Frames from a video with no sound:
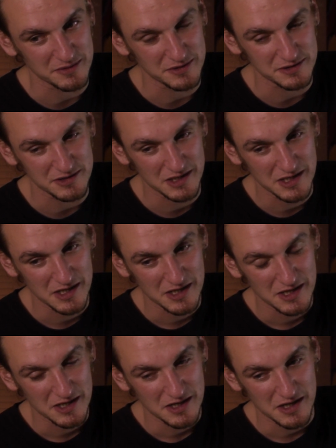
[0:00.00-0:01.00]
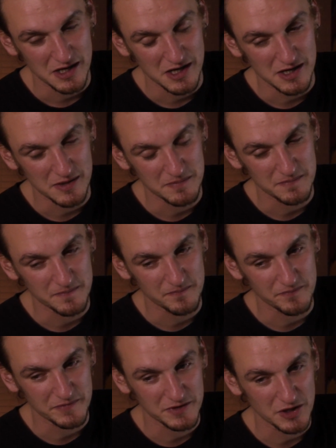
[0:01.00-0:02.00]
was.
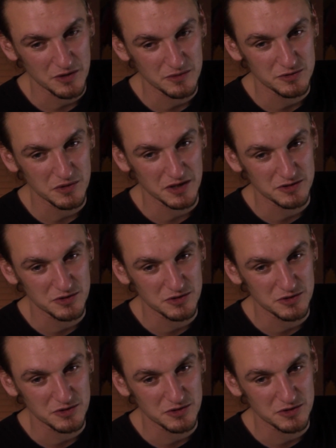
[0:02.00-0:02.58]
No, I do